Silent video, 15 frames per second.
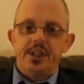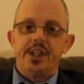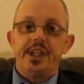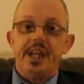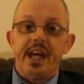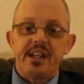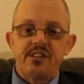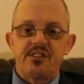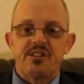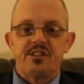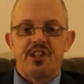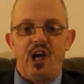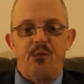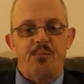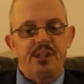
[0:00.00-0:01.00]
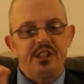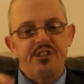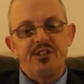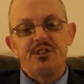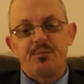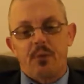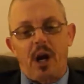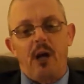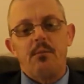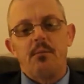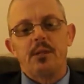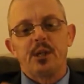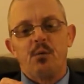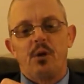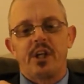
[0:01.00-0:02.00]
The next step, and this is
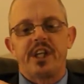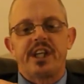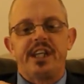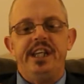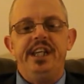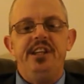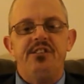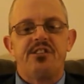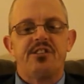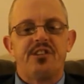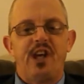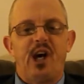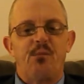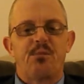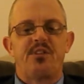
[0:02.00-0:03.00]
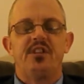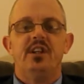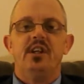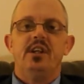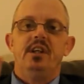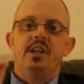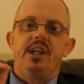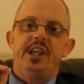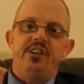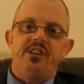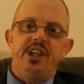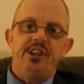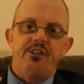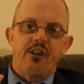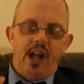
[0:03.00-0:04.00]
probably one of the key steps in
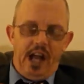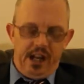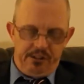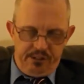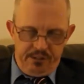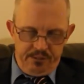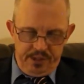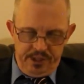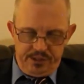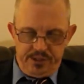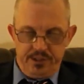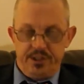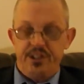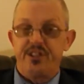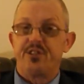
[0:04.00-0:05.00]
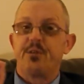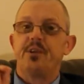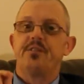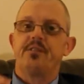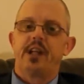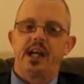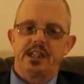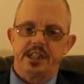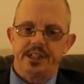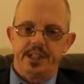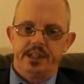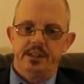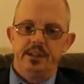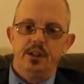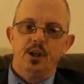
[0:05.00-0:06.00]
teacher action research, is
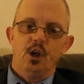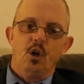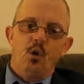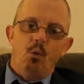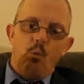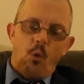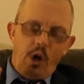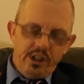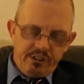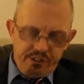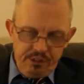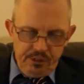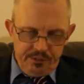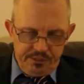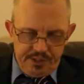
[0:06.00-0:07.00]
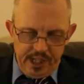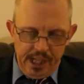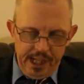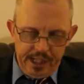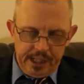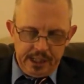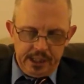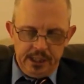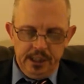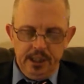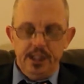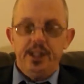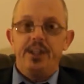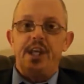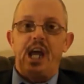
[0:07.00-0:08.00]
reflection. Once you've taken
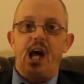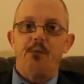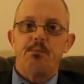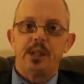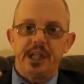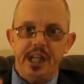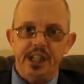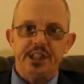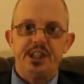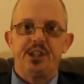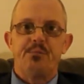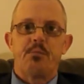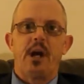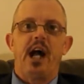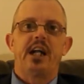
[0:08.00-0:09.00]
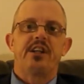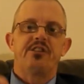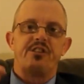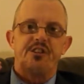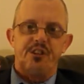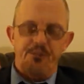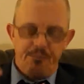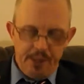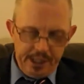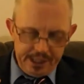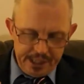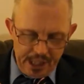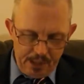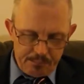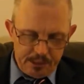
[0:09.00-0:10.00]
the application to practice and you've
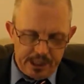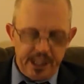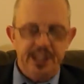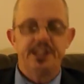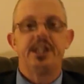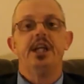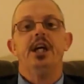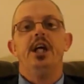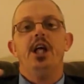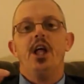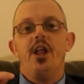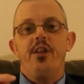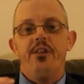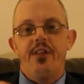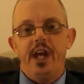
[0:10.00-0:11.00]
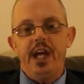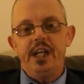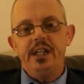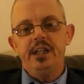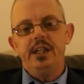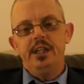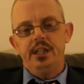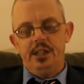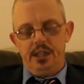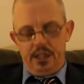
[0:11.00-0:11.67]
made the application, then